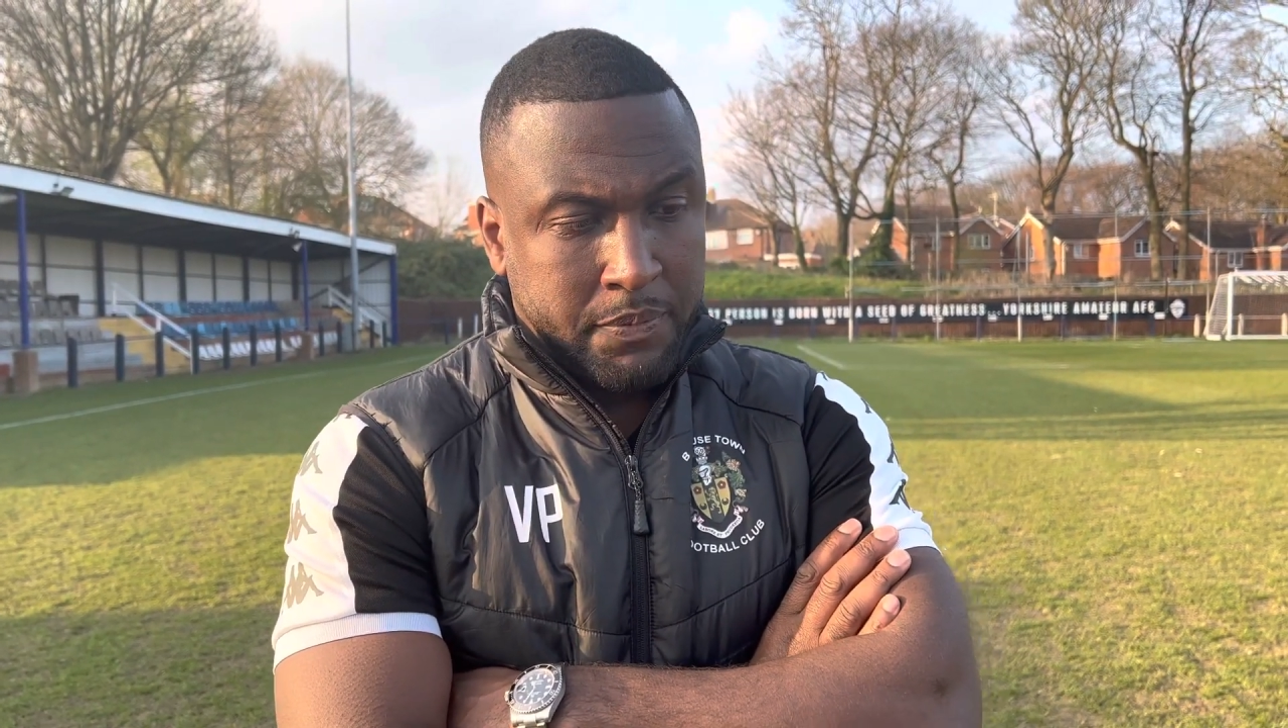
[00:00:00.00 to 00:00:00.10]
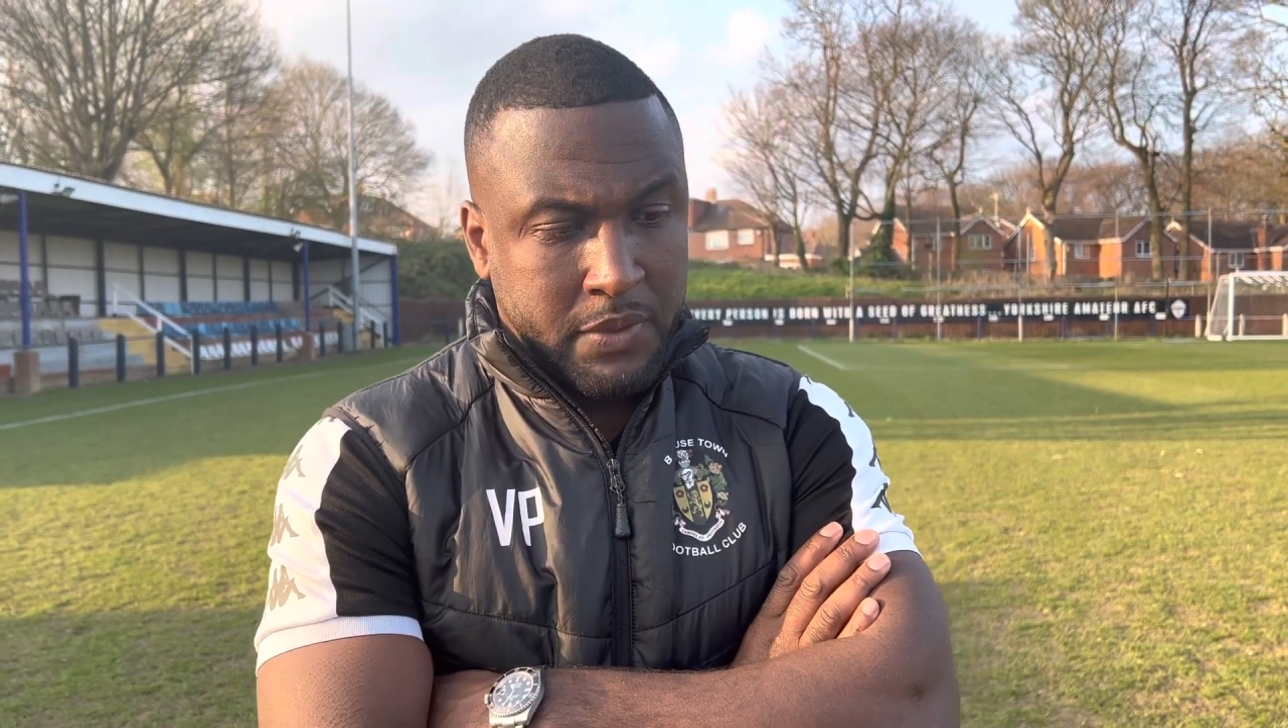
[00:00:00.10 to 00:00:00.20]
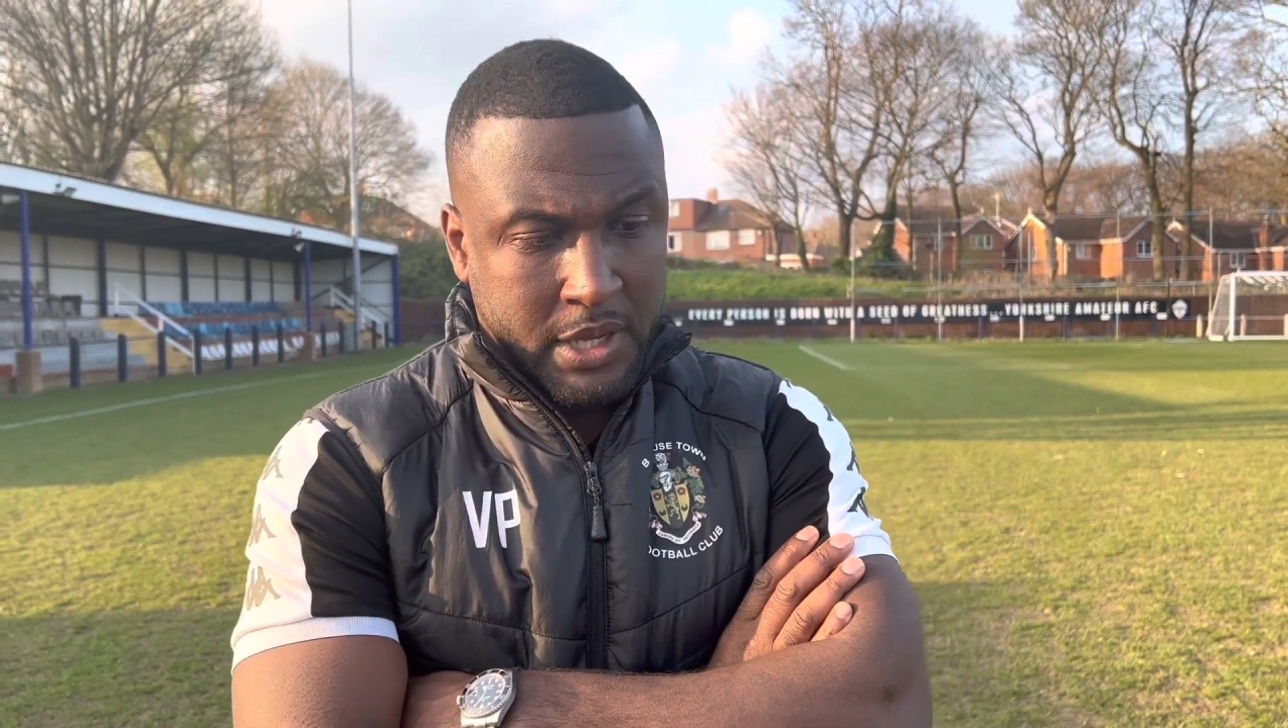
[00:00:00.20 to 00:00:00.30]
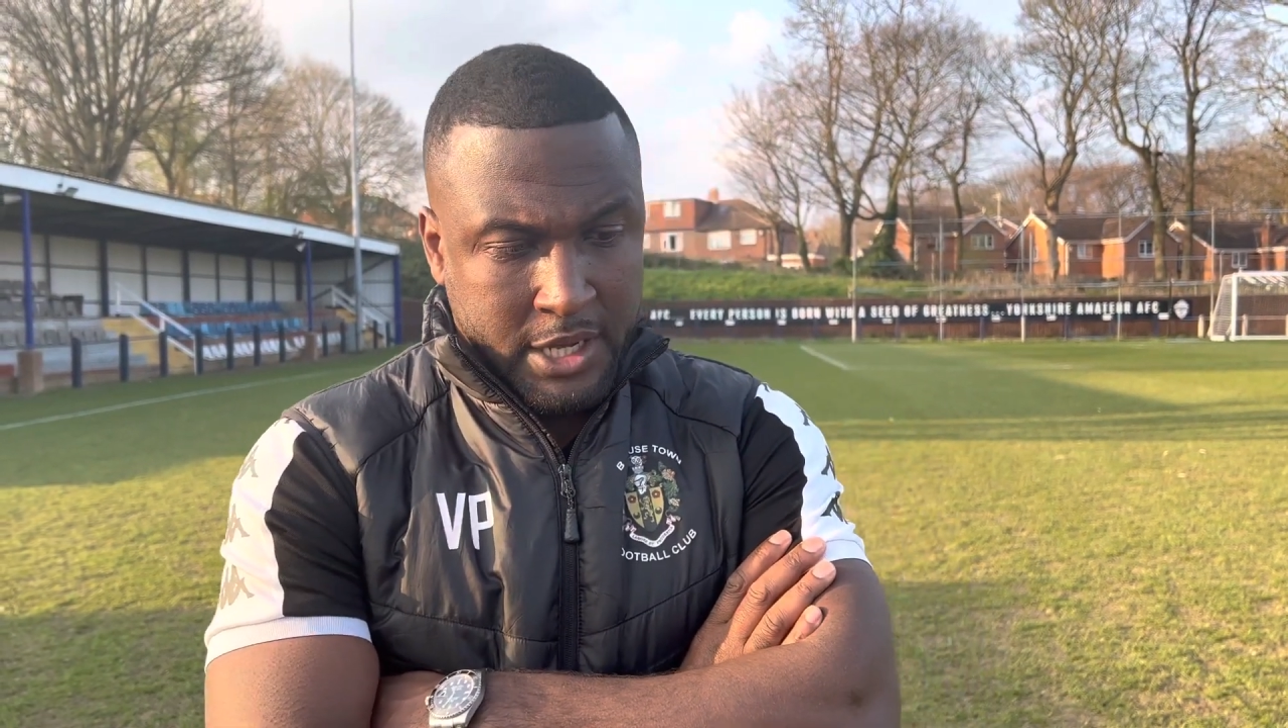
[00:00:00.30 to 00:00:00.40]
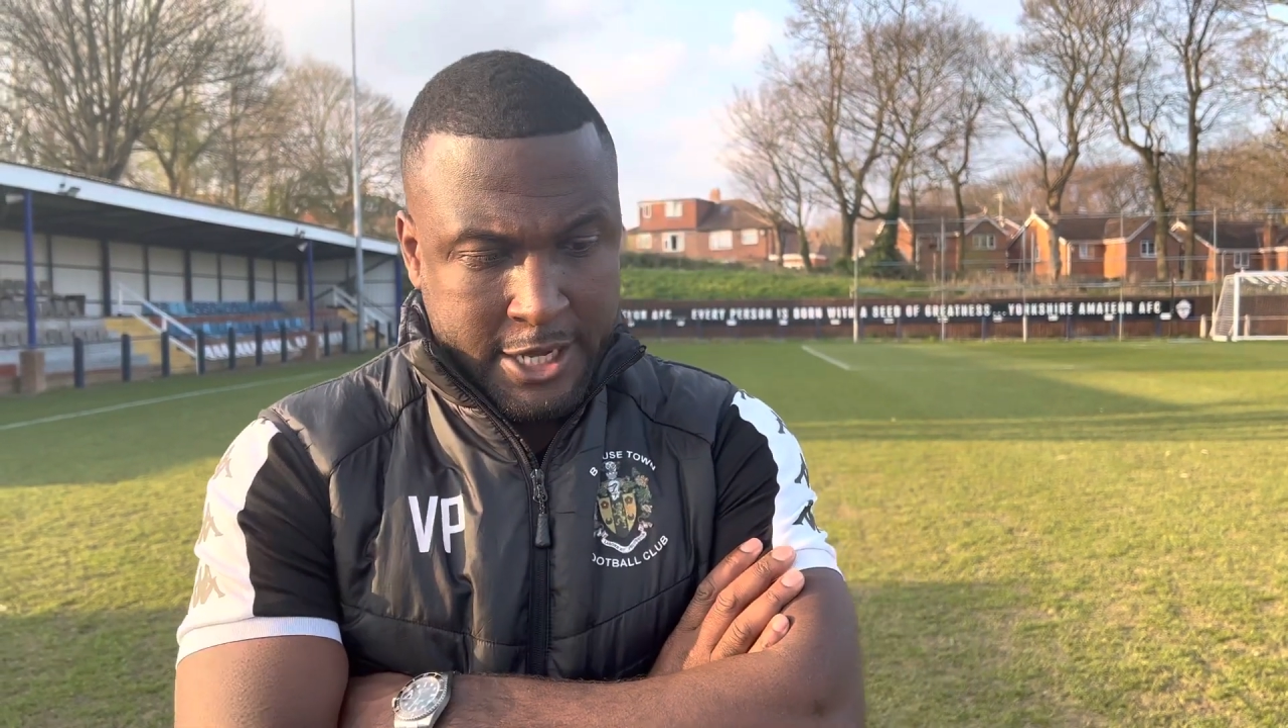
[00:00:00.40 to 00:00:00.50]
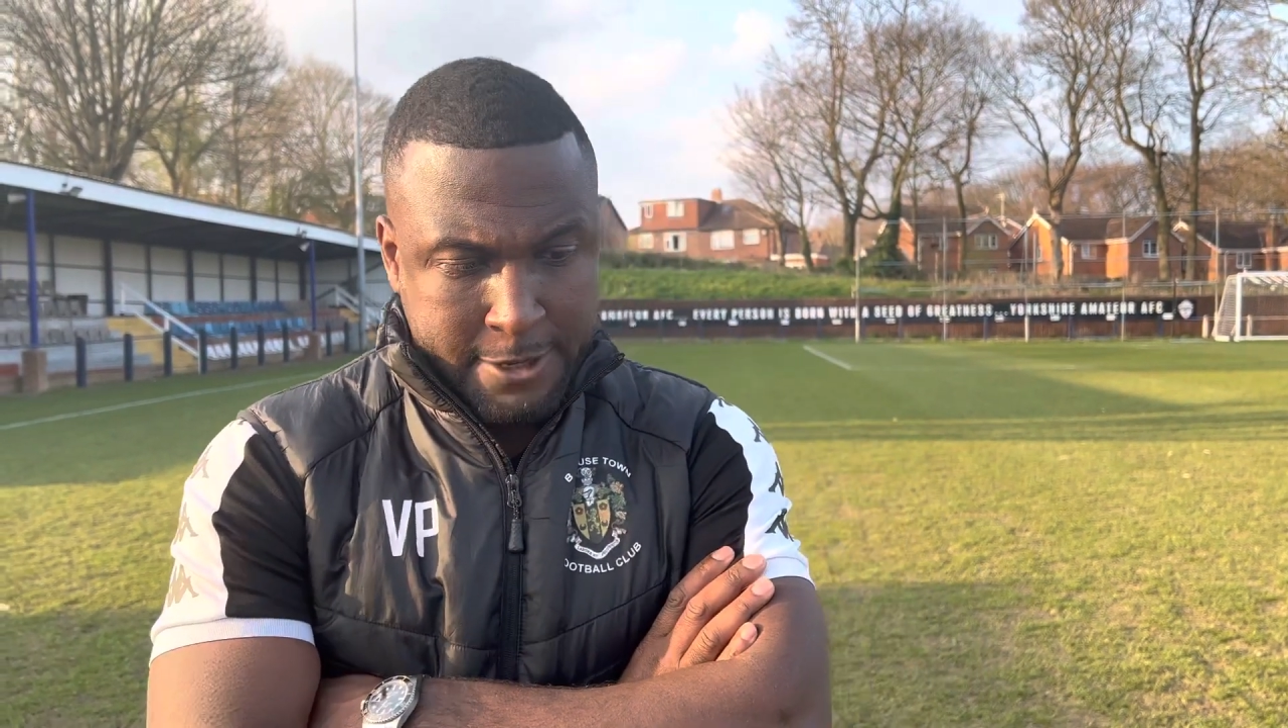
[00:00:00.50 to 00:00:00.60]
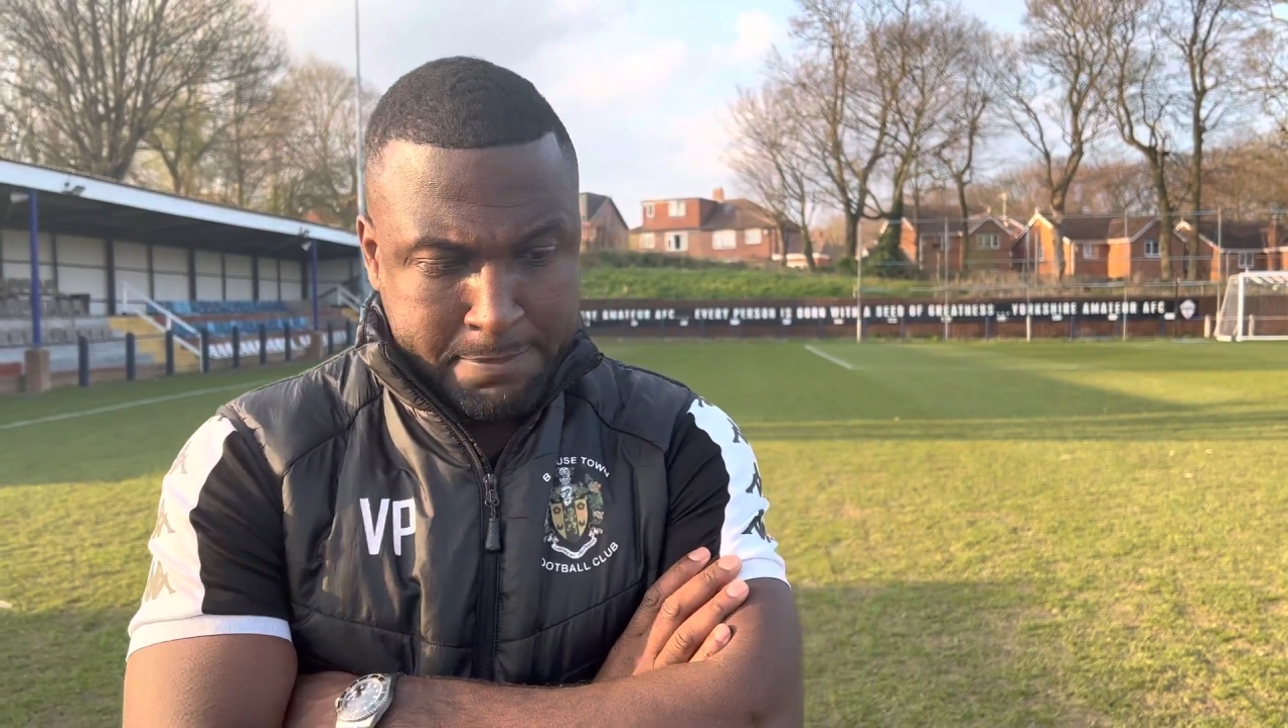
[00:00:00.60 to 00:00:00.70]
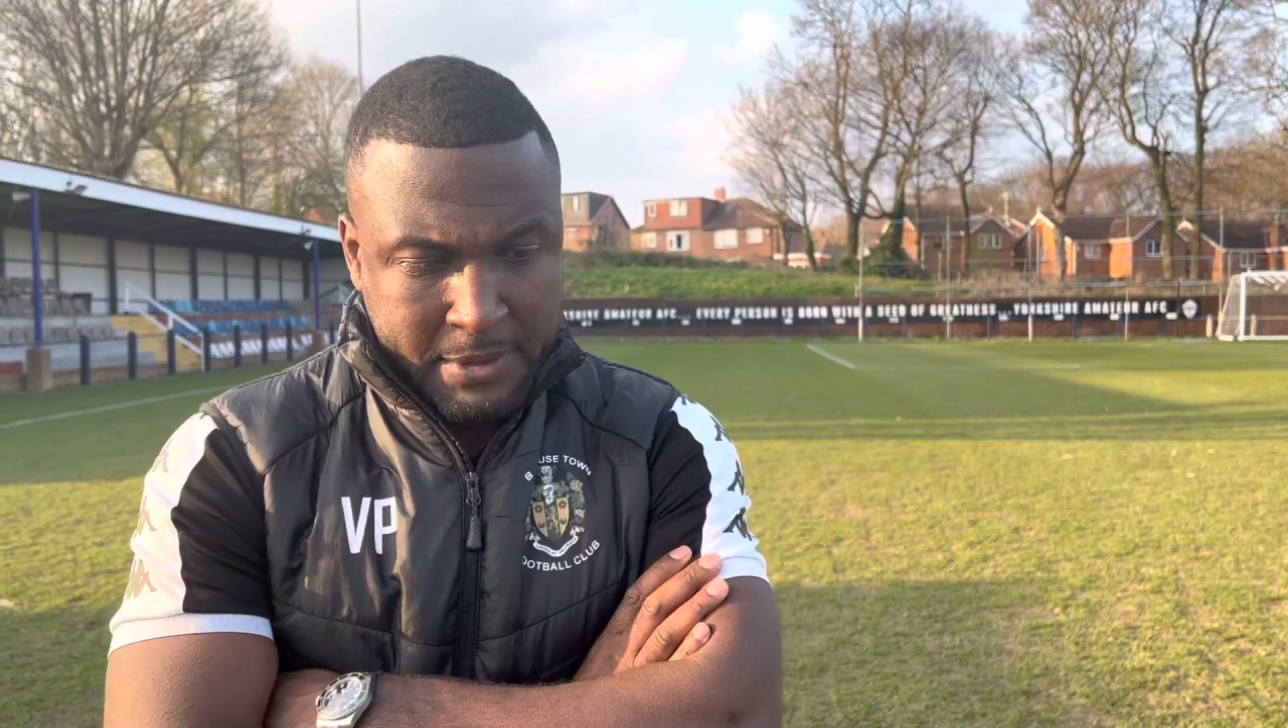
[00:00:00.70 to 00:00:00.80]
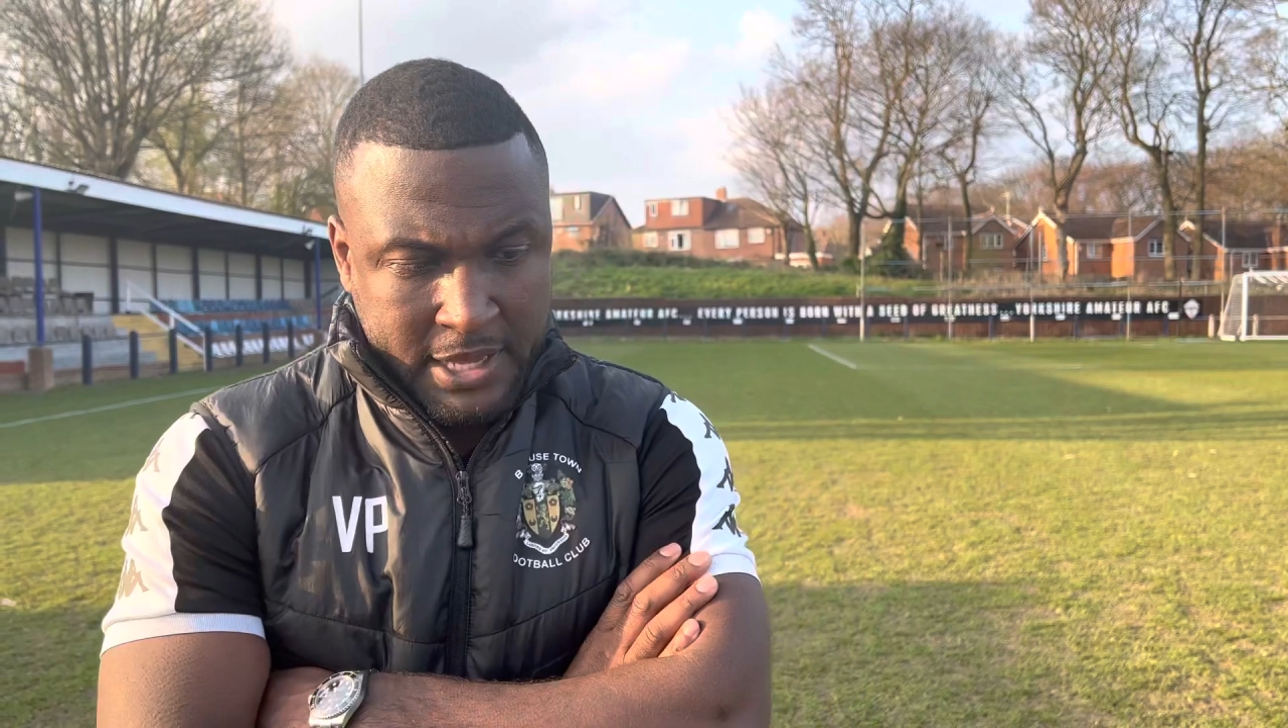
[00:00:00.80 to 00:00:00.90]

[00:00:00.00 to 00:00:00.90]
and